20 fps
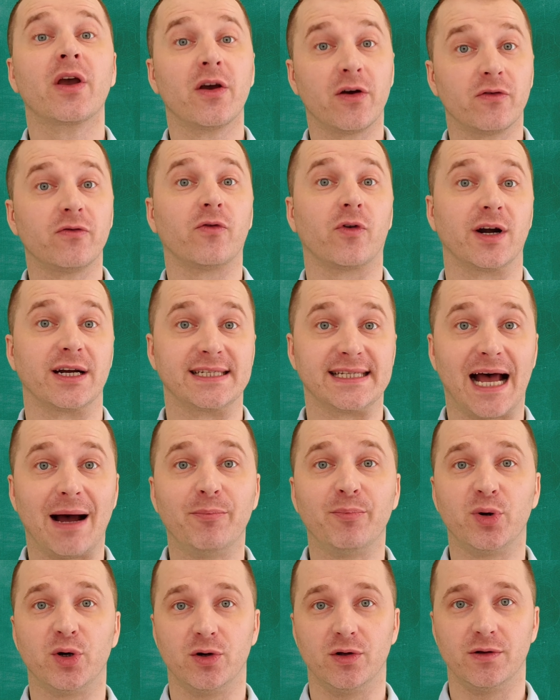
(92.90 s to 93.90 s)
For
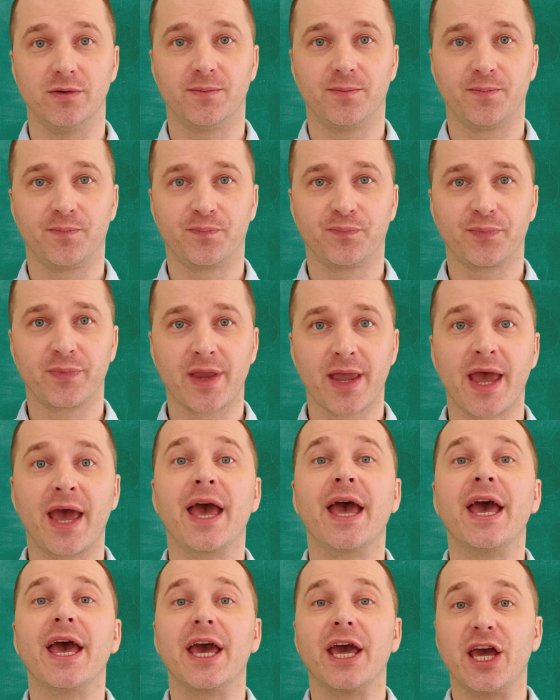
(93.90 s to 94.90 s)
example,
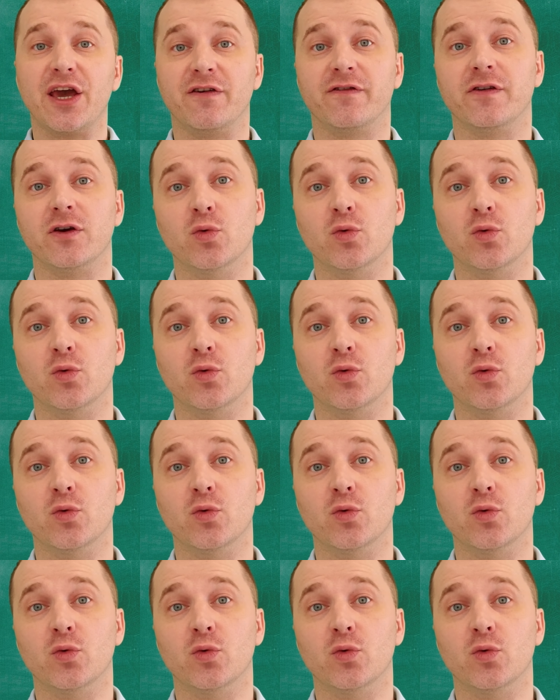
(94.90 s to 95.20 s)
if